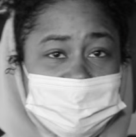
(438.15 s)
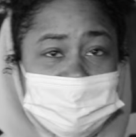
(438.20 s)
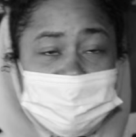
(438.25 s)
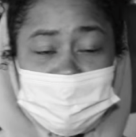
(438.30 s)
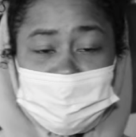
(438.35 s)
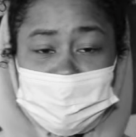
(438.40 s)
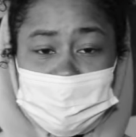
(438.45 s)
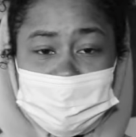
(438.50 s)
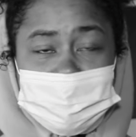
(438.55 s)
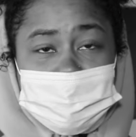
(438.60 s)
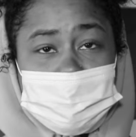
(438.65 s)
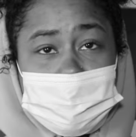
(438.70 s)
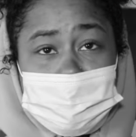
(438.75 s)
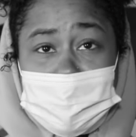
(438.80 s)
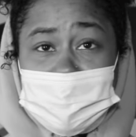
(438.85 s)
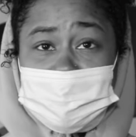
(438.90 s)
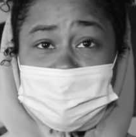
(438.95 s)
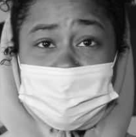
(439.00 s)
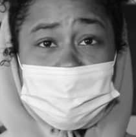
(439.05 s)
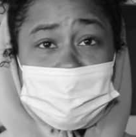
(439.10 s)
just here for some
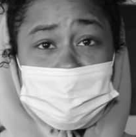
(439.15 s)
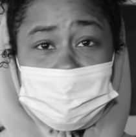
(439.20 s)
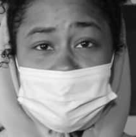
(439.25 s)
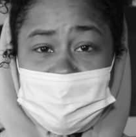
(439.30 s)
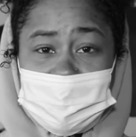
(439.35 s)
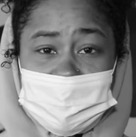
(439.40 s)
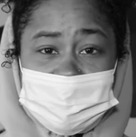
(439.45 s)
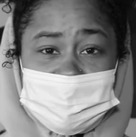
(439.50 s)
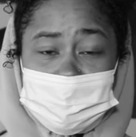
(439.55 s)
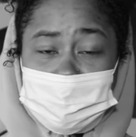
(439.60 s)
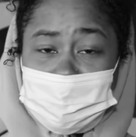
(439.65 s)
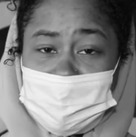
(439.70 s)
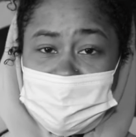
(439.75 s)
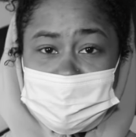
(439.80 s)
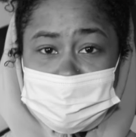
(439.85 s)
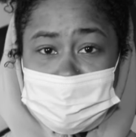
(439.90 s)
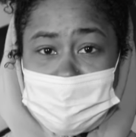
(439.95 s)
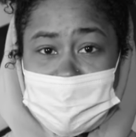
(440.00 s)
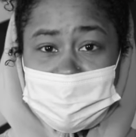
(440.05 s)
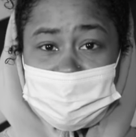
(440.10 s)
basic obedience, some
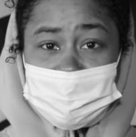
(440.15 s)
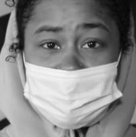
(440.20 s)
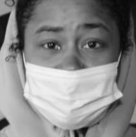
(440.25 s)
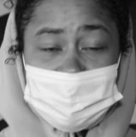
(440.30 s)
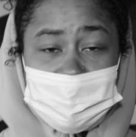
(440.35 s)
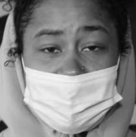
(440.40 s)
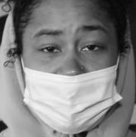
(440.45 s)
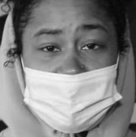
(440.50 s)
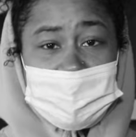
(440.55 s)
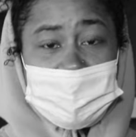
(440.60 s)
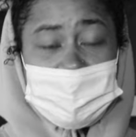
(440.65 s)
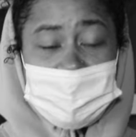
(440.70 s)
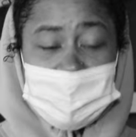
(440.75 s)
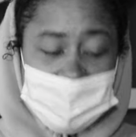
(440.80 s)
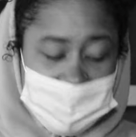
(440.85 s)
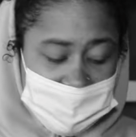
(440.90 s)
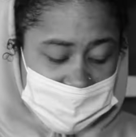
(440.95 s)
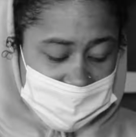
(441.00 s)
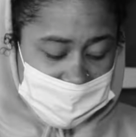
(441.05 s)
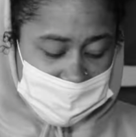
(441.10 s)
leash manners.
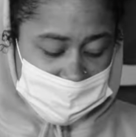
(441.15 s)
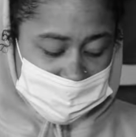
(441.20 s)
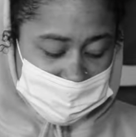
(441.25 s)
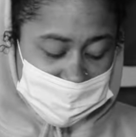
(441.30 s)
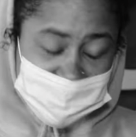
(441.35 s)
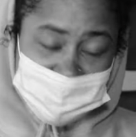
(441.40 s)
Um,